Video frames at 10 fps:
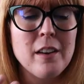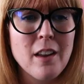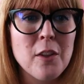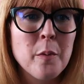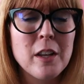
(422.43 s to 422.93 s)

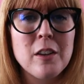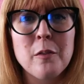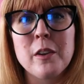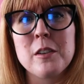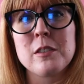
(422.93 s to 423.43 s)
Another way you
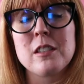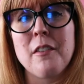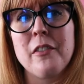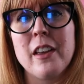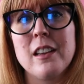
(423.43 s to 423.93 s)
can reuse
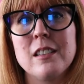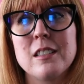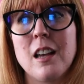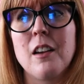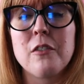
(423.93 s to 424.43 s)
stuff
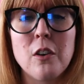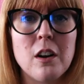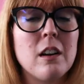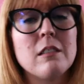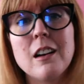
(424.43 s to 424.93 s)
is uh,
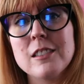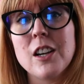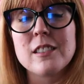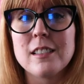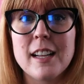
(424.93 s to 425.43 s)
for
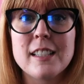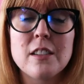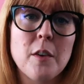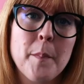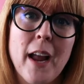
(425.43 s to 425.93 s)
along the lines
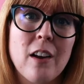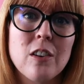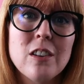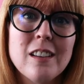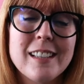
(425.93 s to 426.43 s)
of
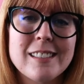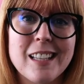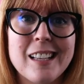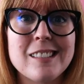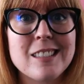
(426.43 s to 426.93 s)
apparel is
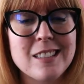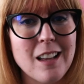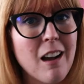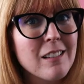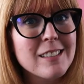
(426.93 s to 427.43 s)
like
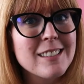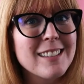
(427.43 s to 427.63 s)
socks.